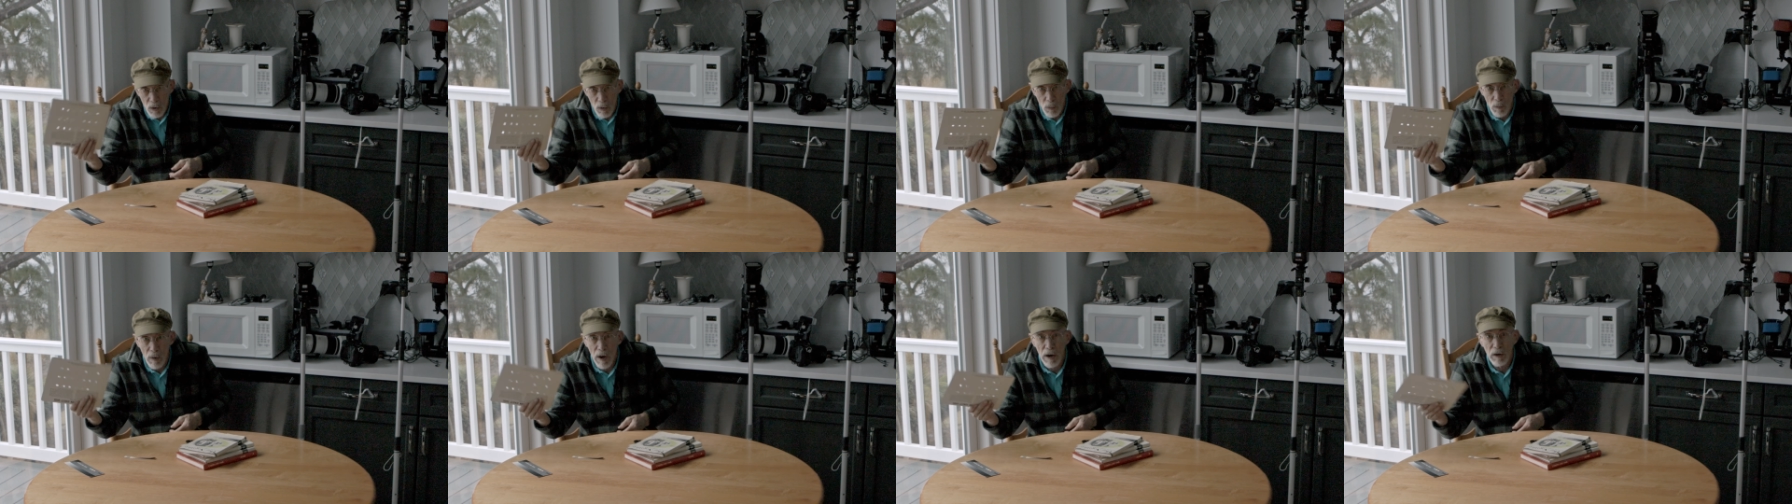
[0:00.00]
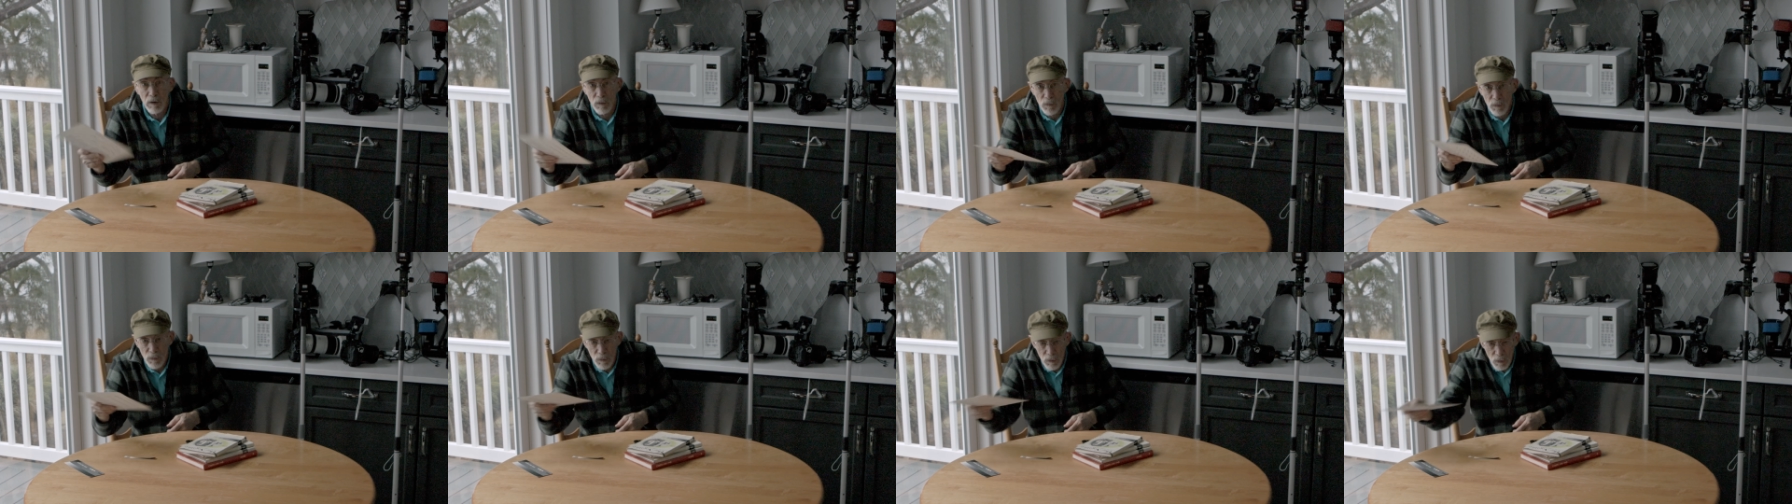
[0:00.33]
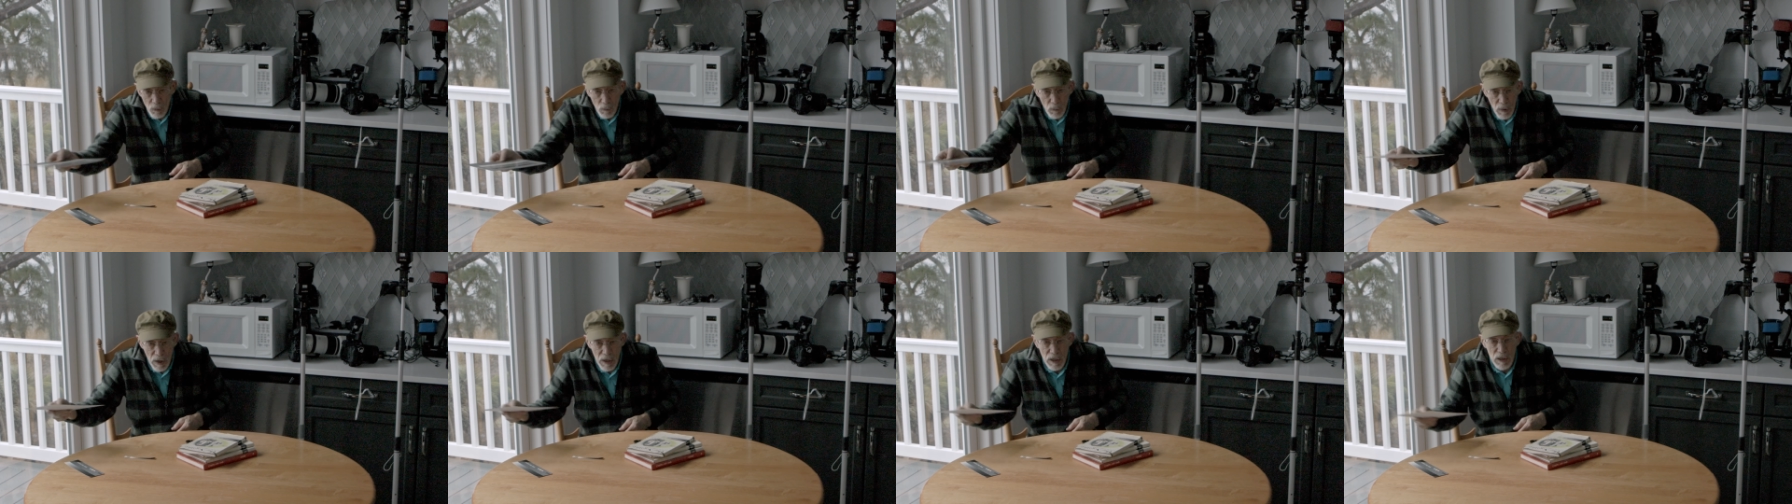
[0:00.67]
correct for
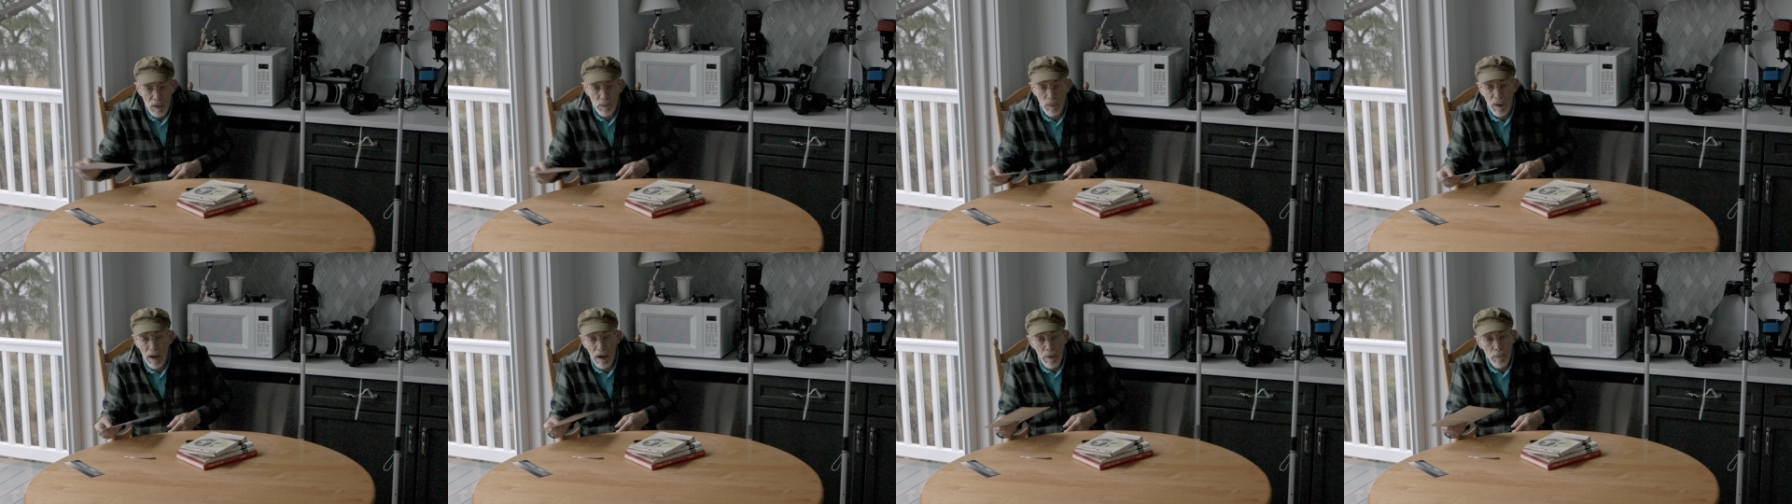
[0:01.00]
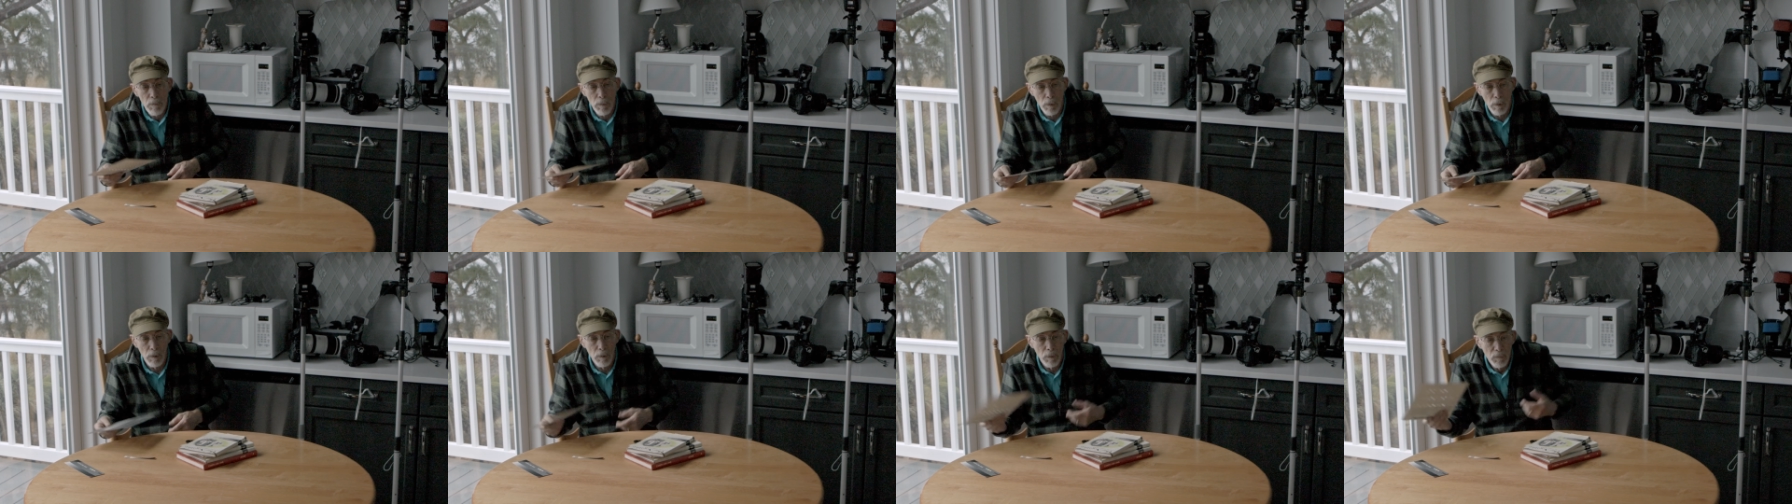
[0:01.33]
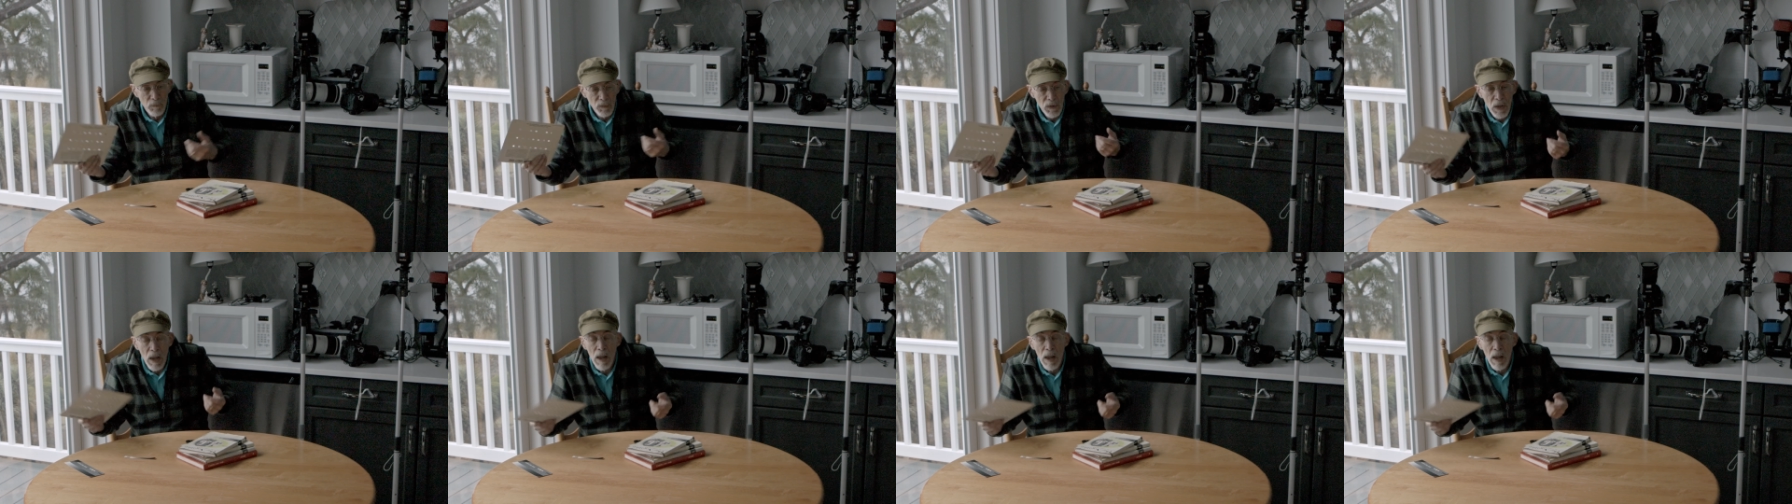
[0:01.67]
the range paper.